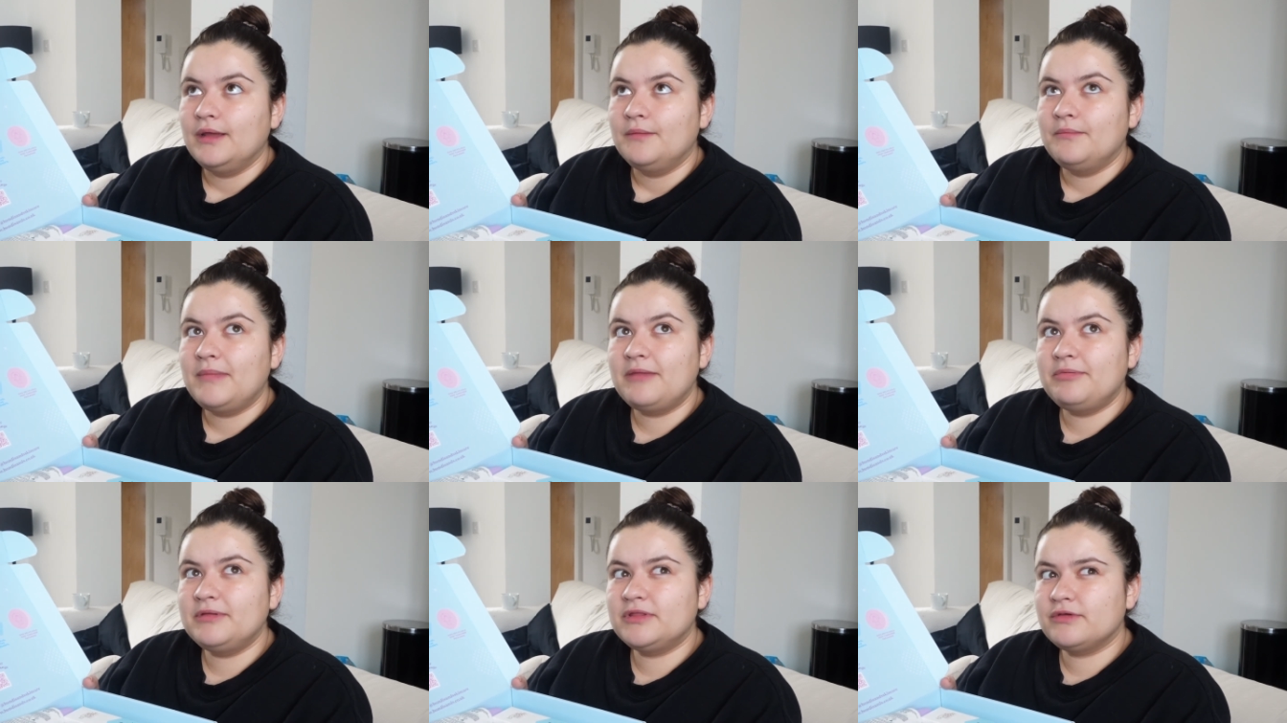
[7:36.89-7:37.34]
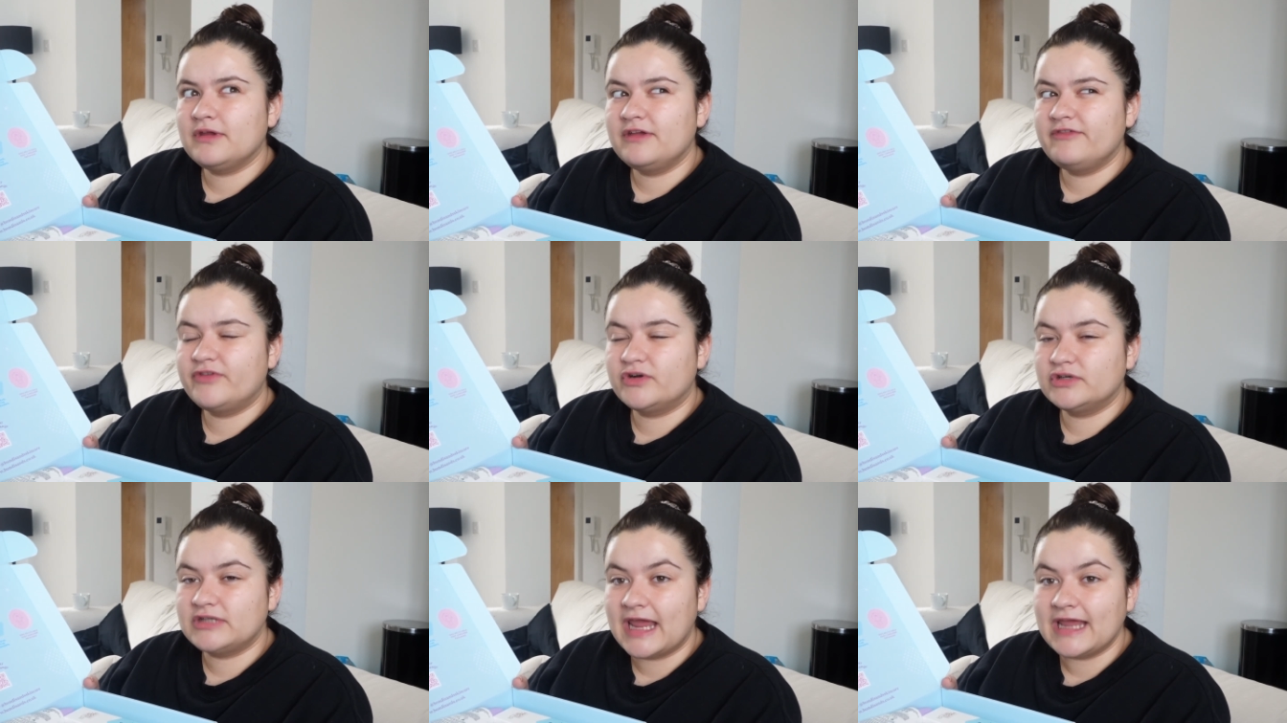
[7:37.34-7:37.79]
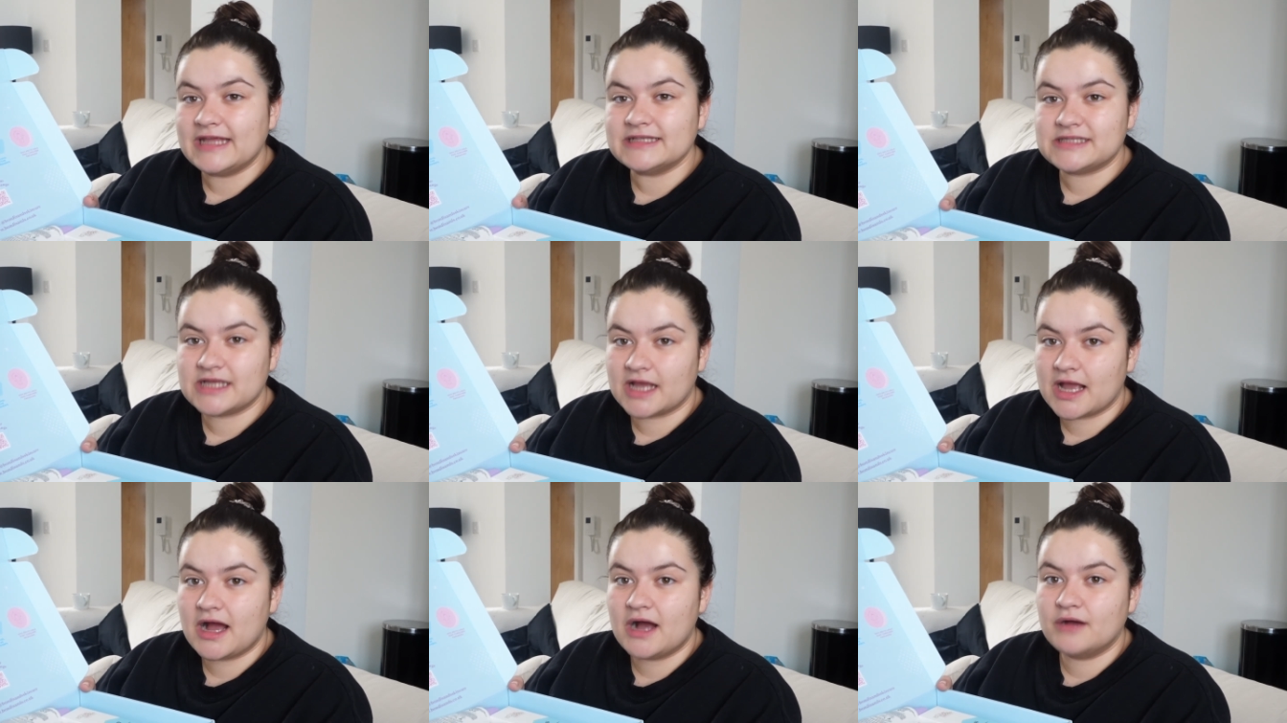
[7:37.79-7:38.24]
maybe three or four
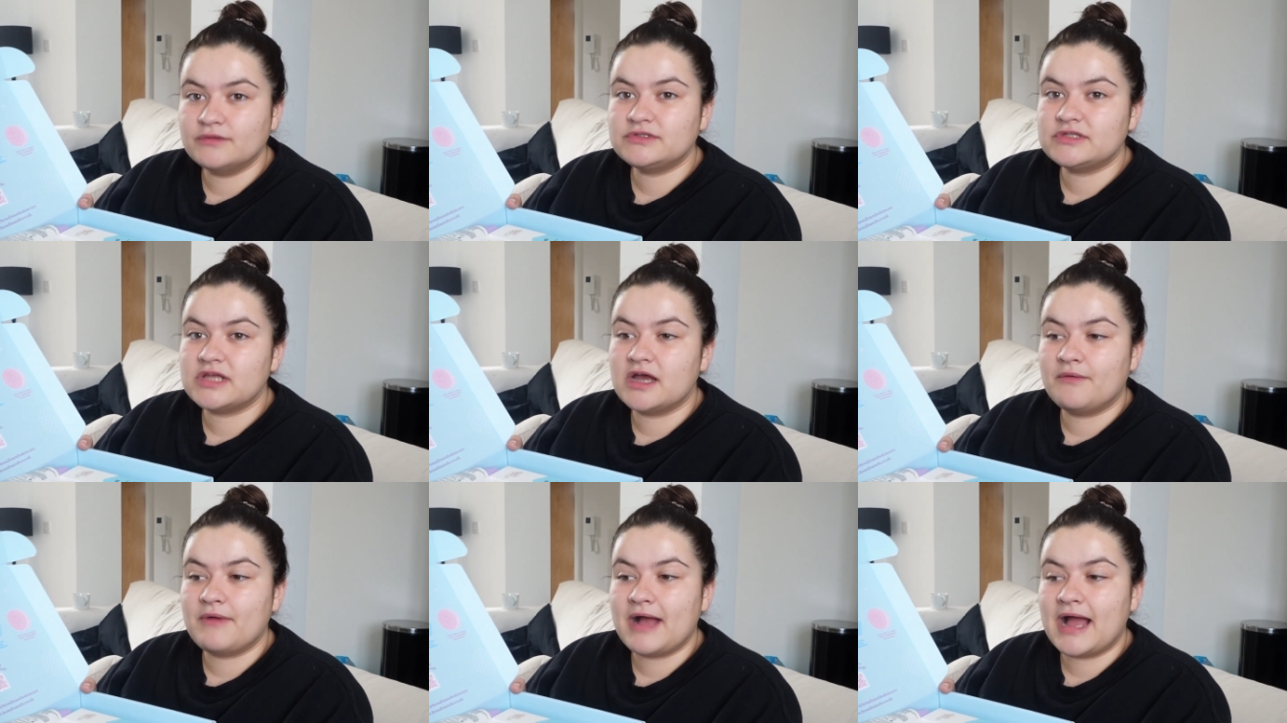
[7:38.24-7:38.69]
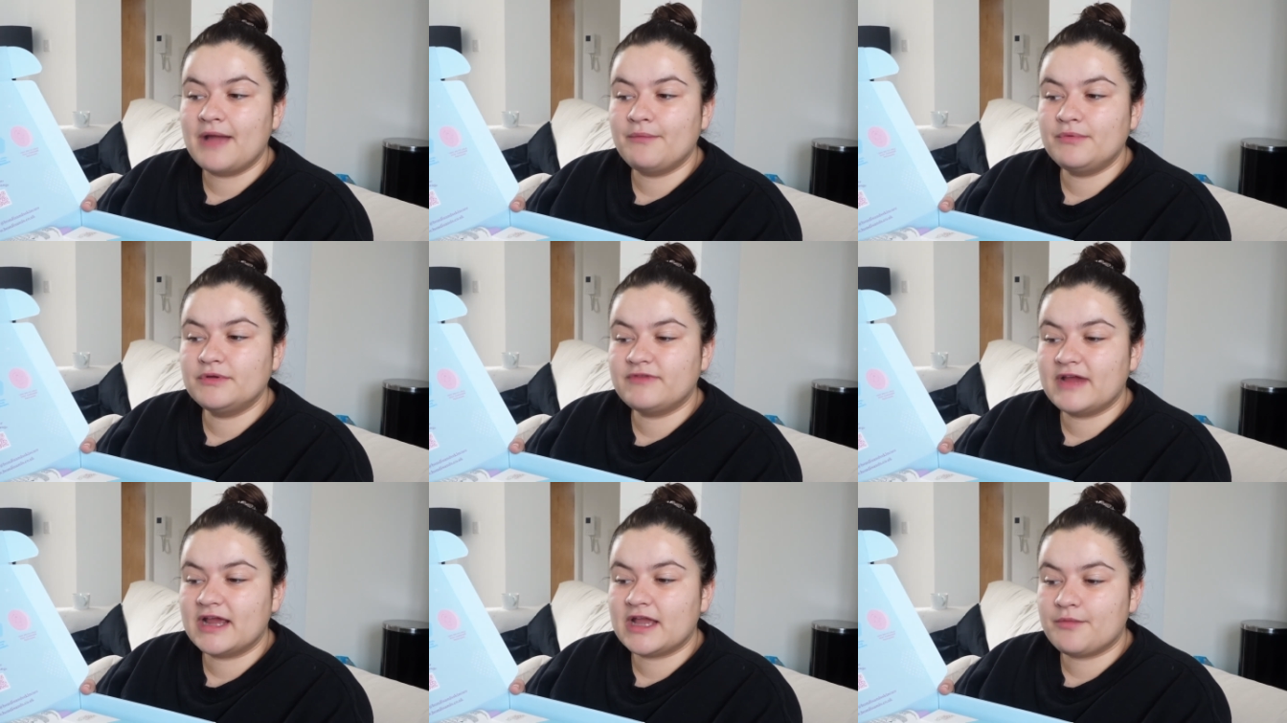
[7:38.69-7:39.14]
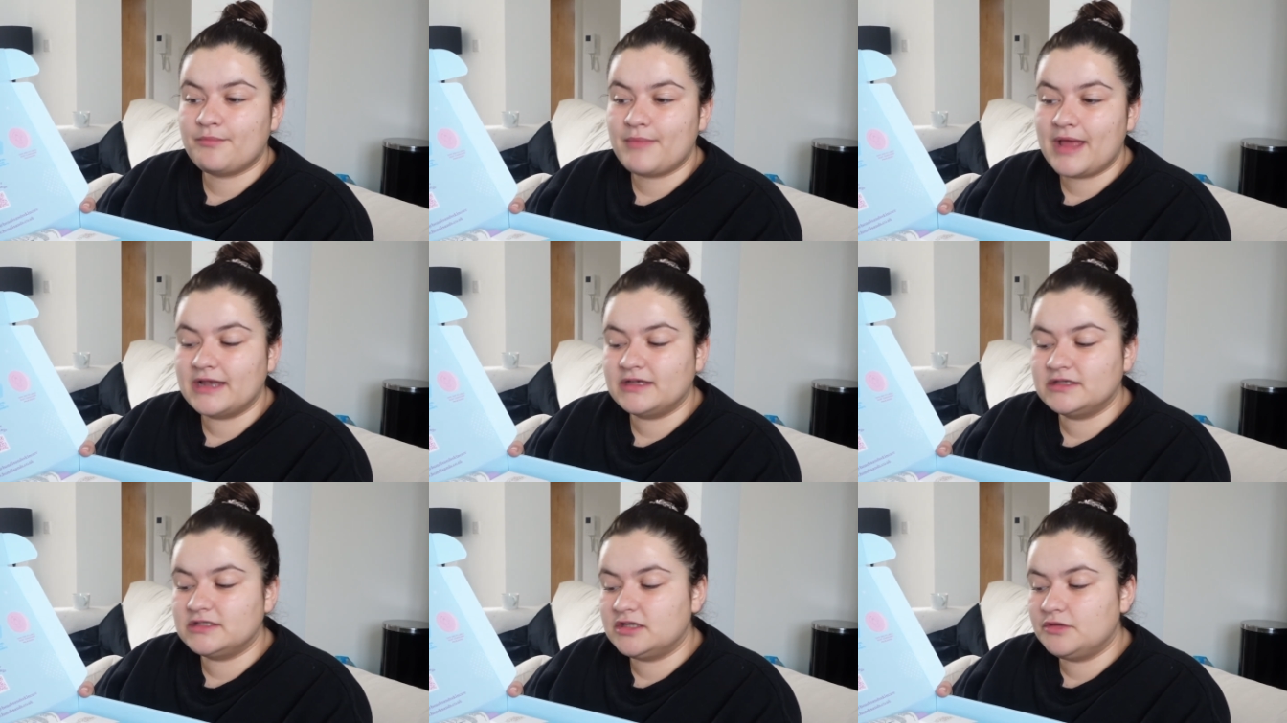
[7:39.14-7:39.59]
days ago so I would
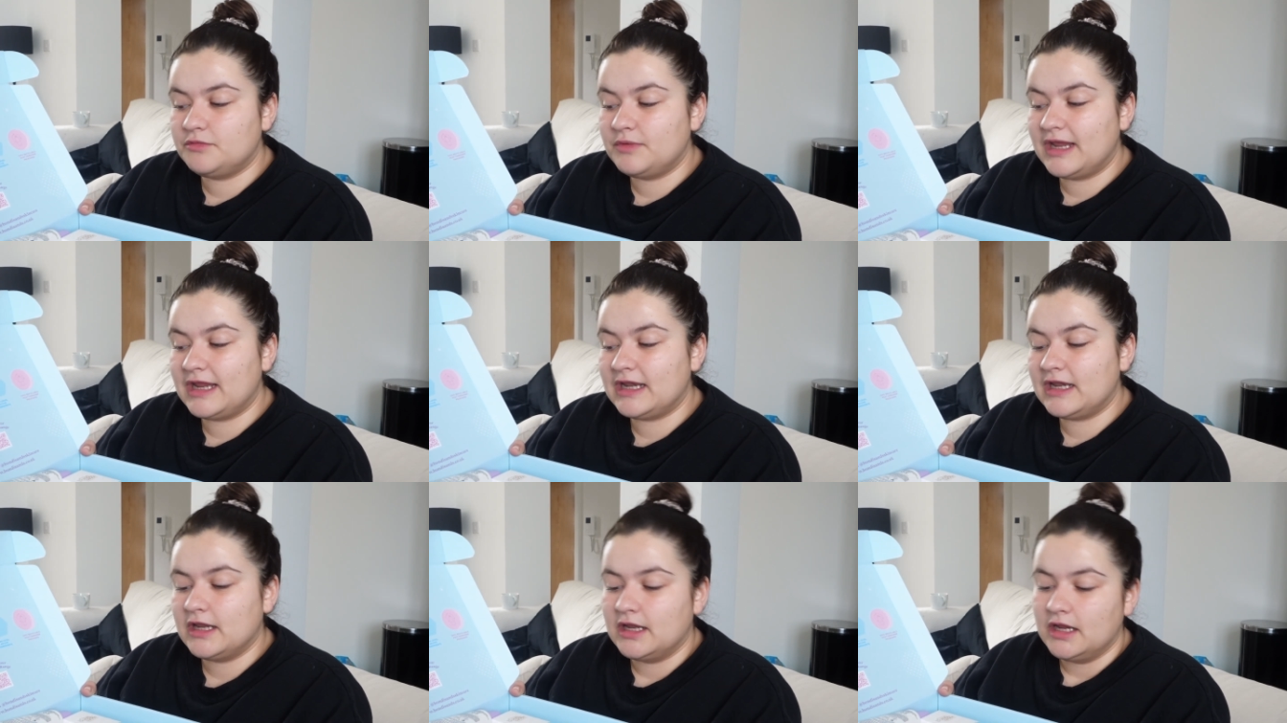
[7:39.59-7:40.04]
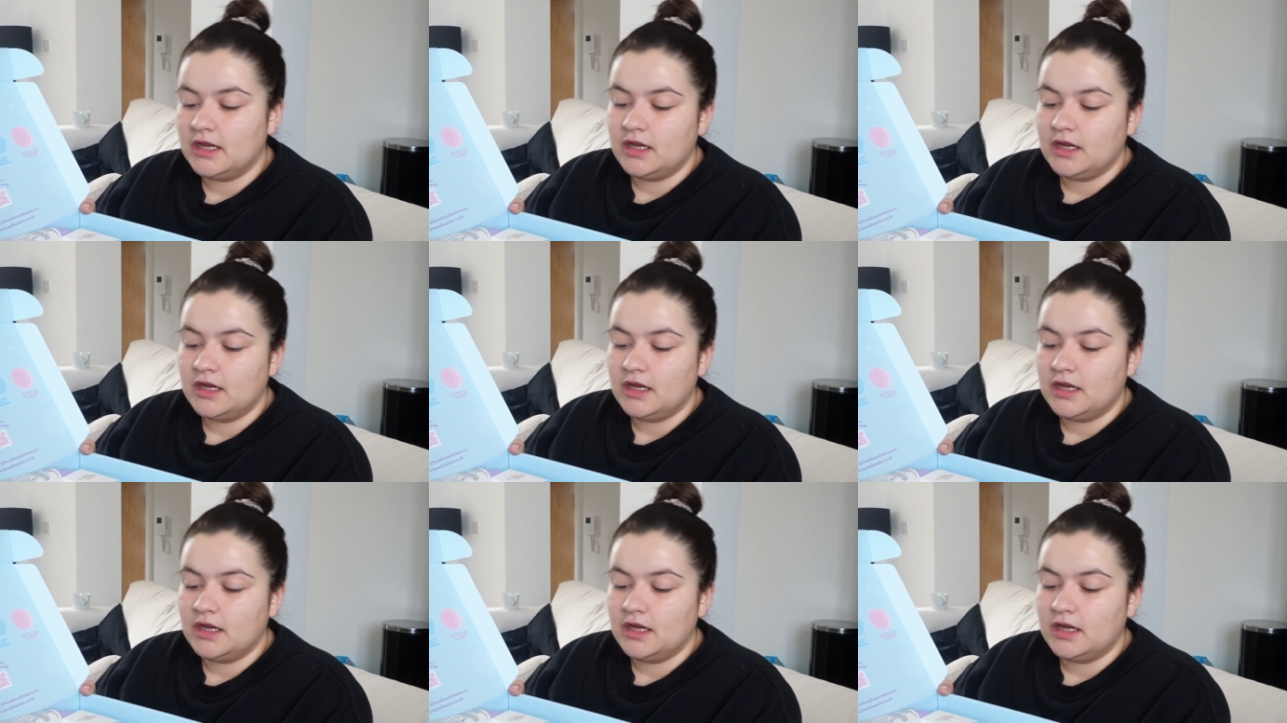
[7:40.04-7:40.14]
recommend doing